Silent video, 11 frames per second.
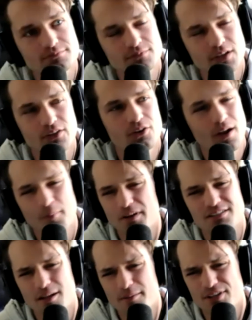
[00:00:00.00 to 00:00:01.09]
you know what? I'm going to
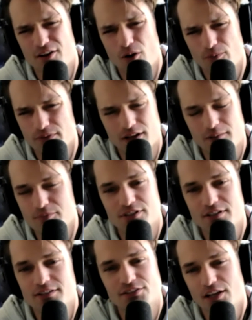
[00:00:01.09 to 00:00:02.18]
stop saying hopefully. I'm just going
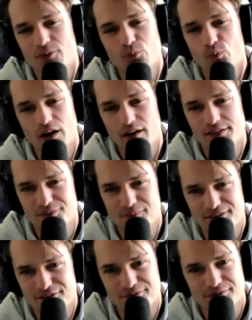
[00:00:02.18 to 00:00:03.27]
to say where I see
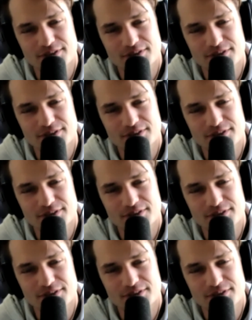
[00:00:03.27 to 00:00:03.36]
myself.